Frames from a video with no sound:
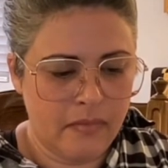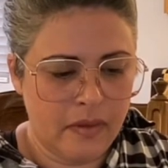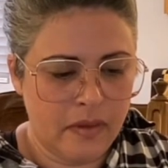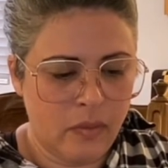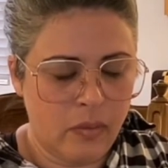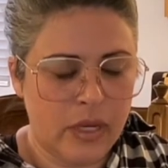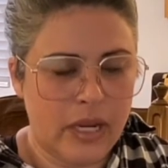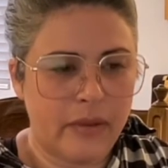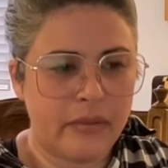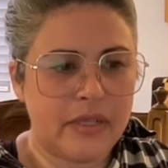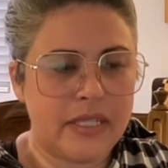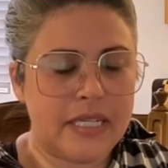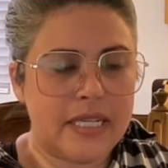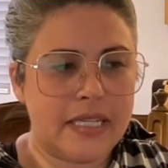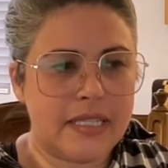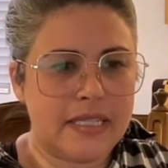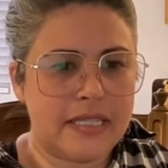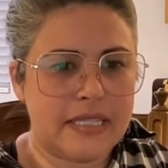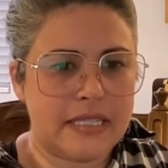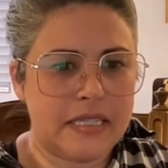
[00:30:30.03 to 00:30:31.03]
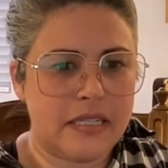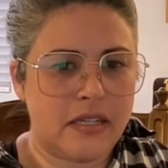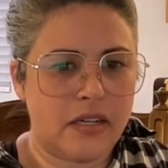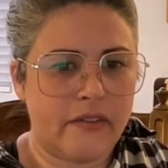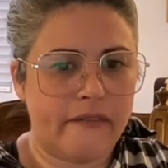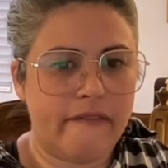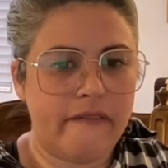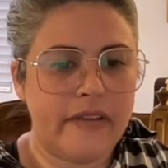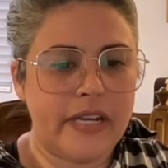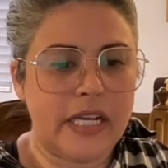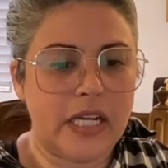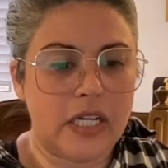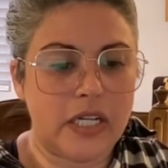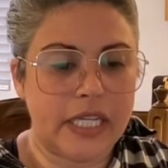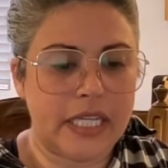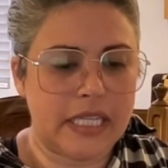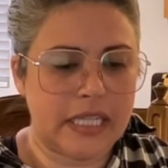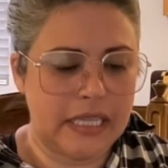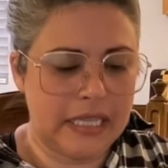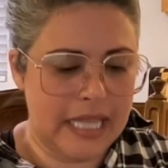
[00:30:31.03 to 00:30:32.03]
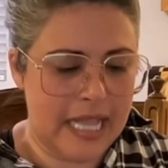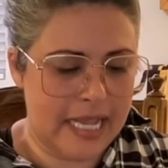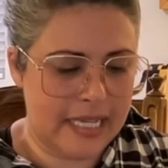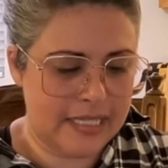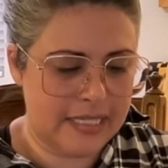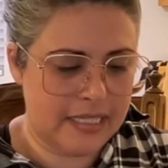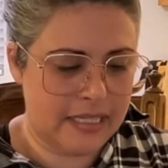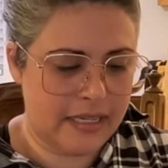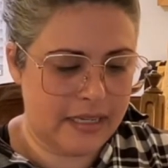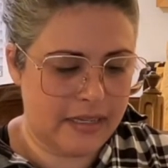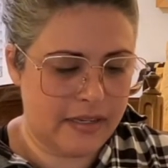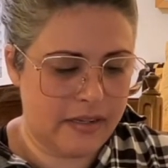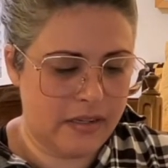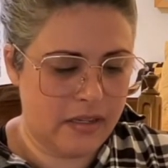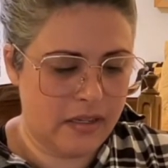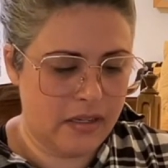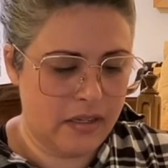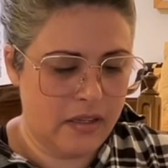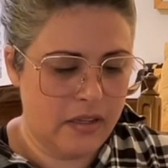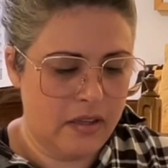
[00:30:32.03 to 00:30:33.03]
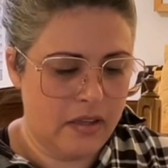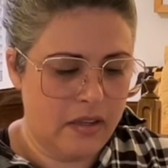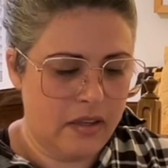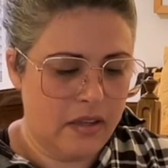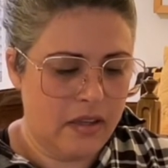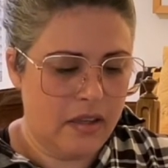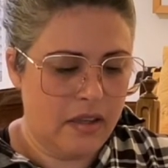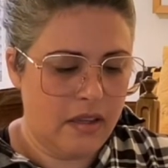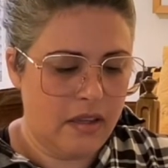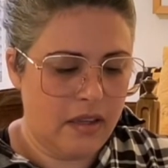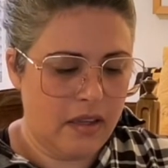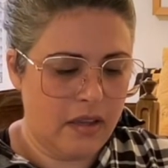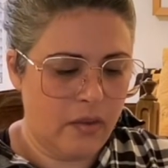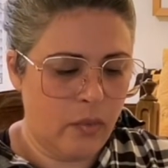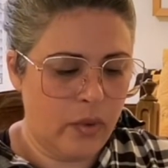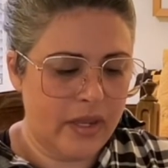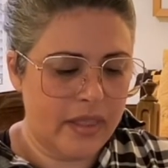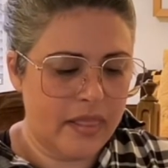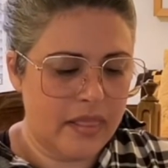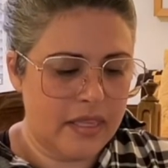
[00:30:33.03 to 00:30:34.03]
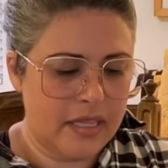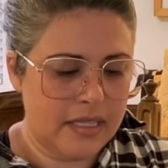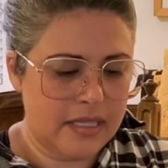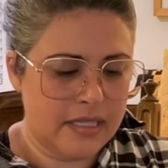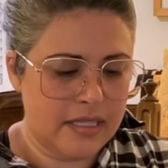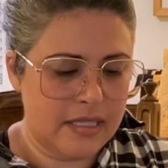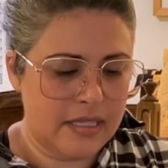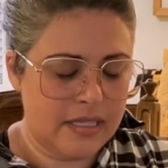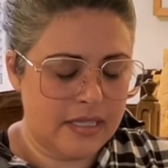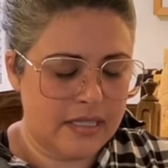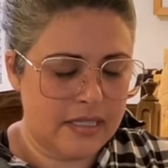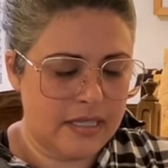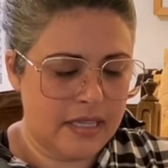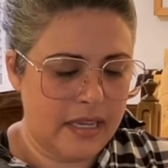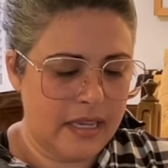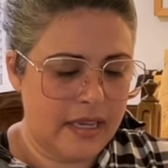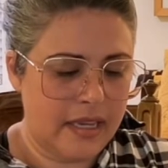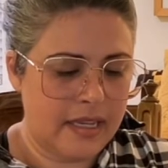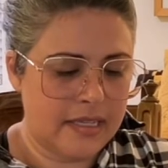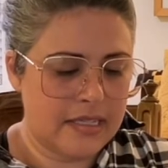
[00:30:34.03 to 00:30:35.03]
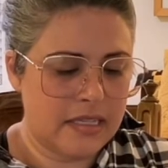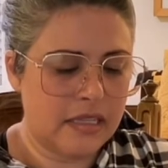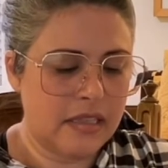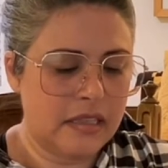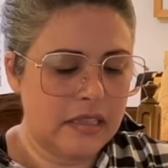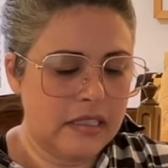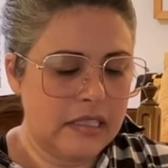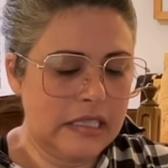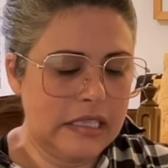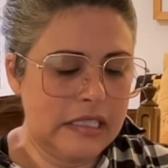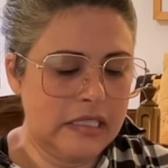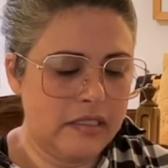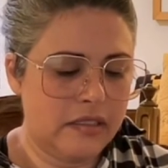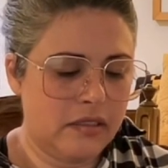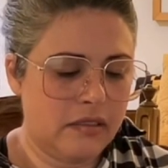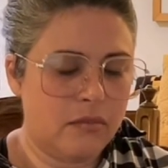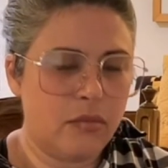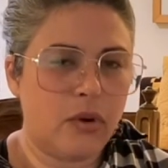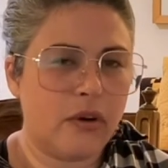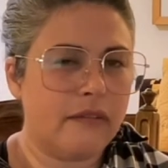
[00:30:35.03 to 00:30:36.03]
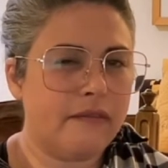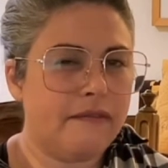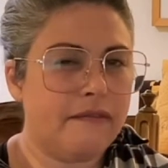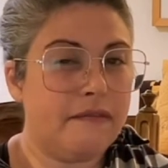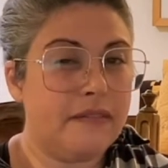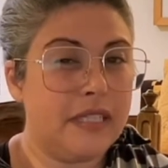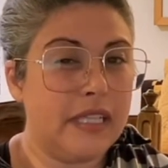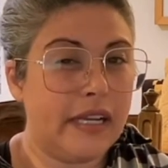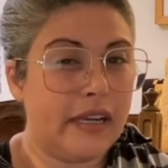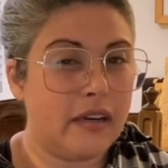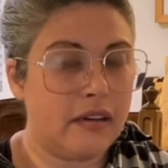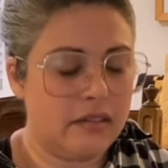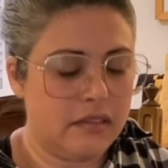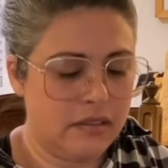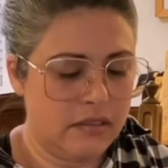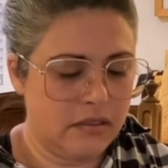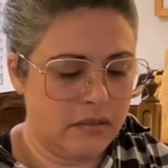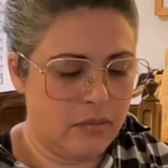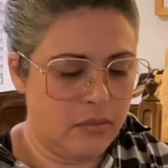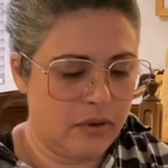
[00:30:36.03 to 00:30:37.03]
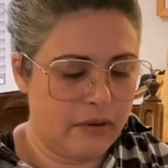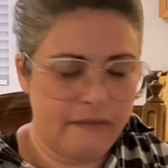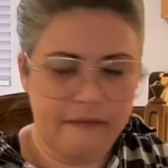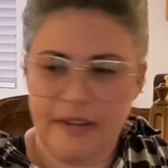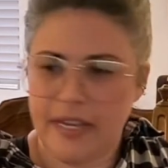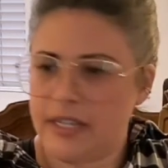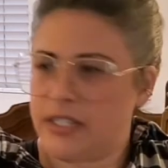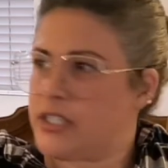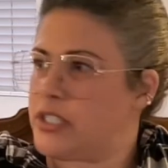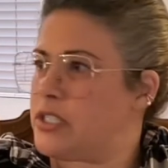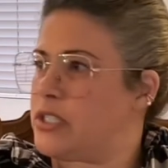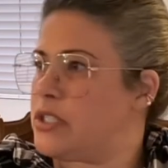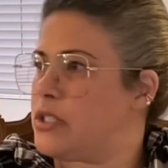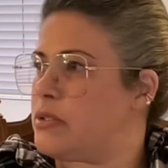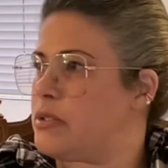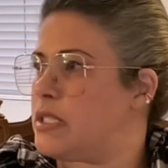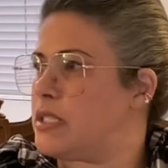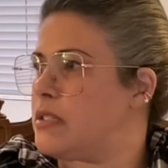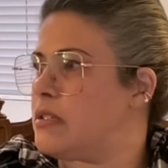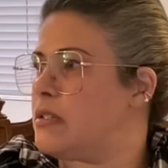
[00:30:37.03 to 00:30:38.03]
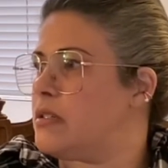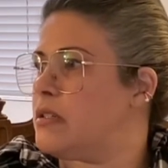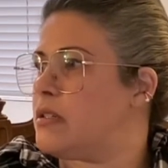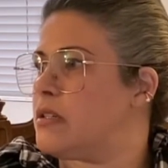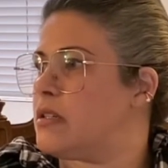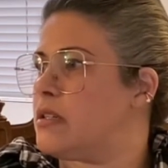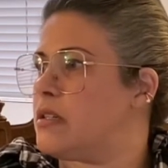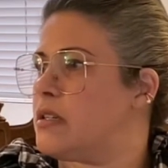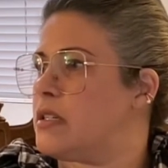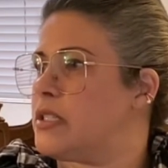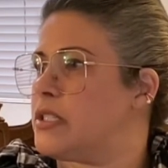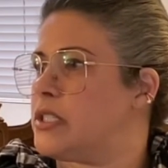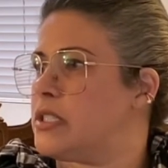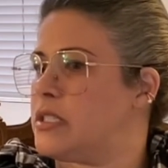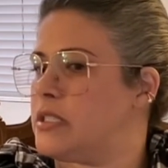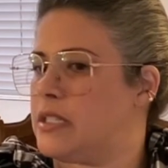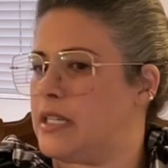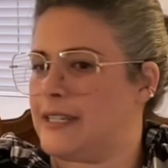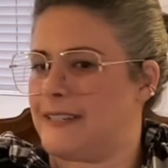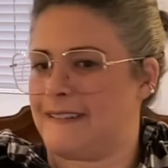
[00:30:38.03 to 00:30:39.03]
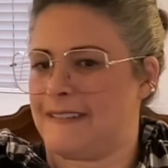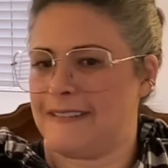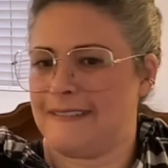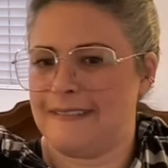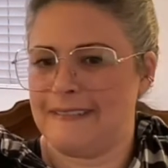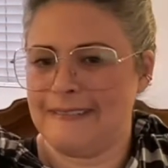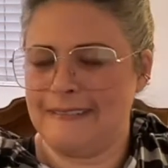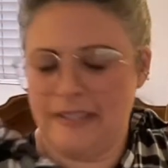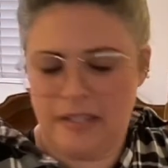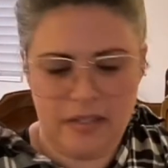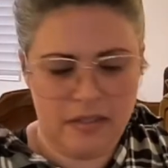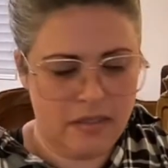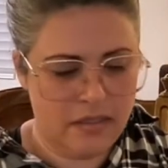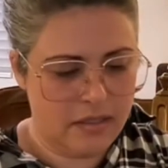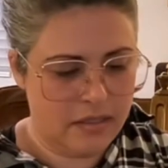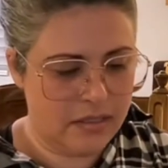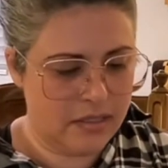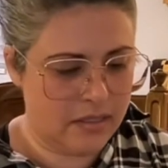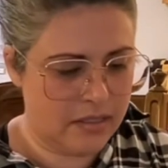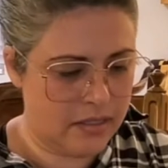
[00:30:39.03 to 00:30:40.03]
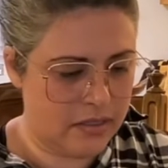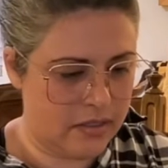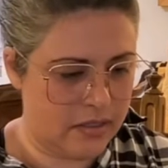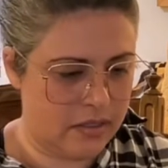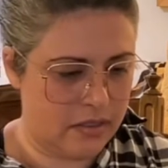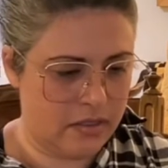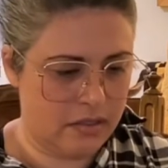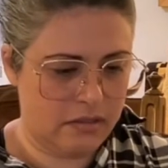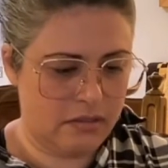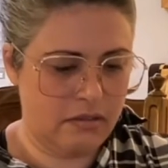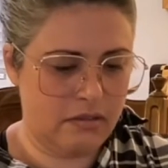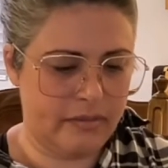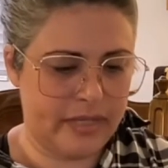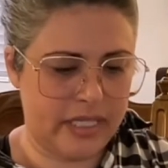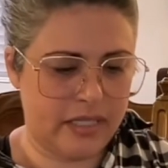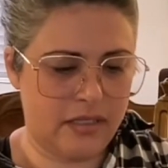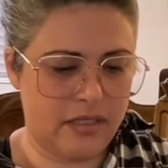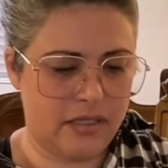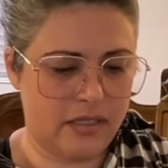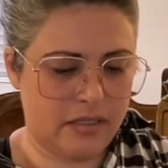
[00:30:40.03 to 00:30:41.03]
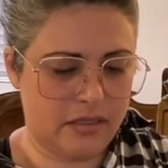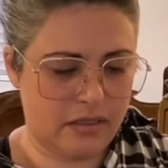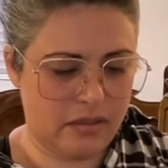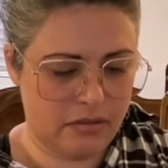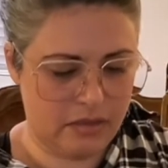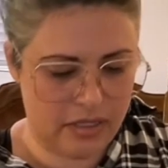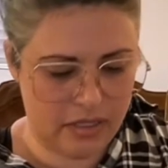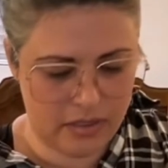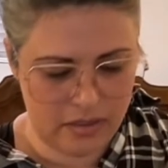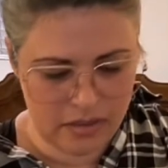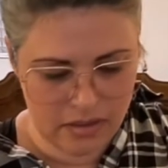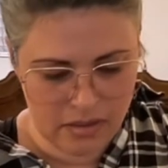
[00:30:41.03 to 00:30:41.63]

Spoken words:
what I would consider very classic, where this has a little more flair, a little more fashion to it. Ugh, I should have gotten scissors. Oh my goodness. Okay.